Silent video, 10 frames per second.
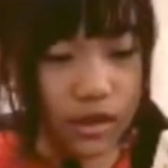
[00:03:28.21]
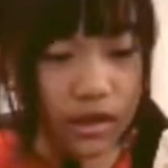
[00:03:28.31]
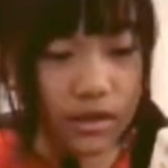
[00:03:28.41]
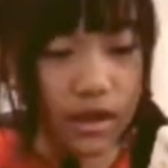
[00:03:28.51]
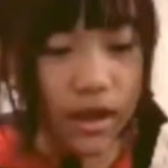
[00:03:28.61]

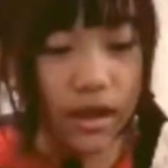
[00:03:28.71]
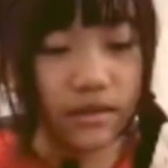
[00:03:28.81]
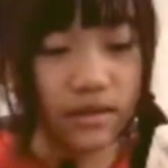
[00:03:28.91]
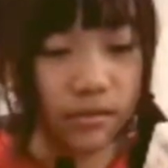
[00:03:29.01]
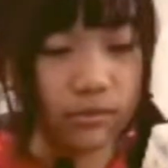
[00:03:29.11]
and a
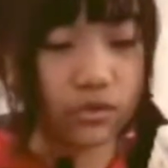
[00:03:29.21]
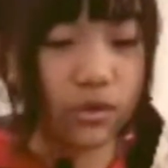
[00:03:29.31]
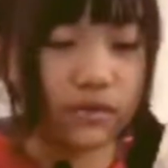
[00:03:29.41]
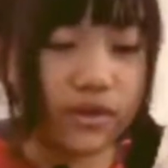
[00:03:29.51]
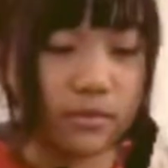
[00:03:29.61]

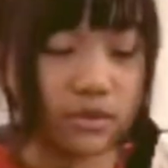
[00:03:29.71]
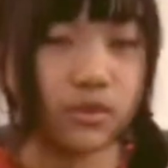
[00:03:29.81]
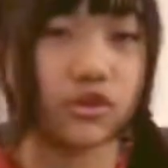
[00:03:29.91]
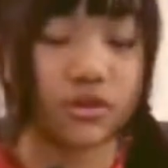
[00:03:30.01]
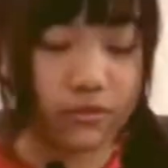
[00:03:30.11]
Dumbledore famous
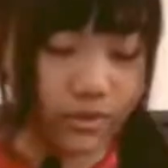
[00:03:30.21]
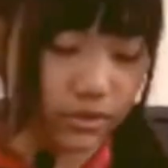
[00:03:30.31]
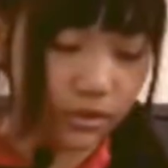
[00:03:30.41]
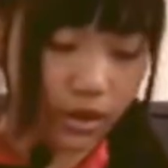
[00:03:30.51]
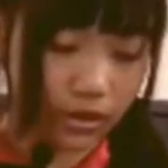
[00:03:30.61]
Witches and
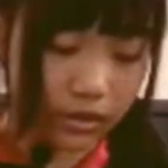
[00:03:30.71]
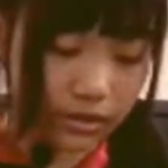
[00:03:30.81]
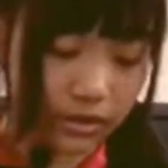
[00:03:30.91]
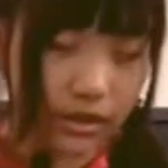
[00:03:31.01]
Wizards card.